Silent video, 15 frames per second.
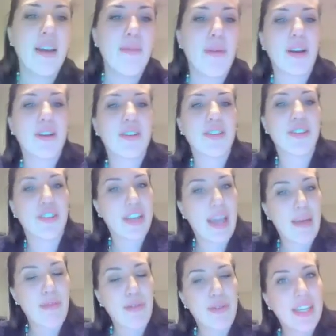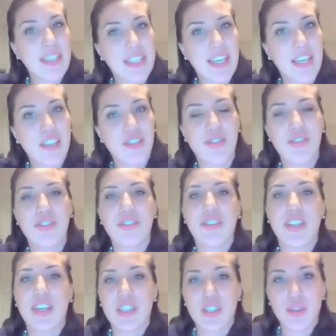particles or gamma rays into a nucleus.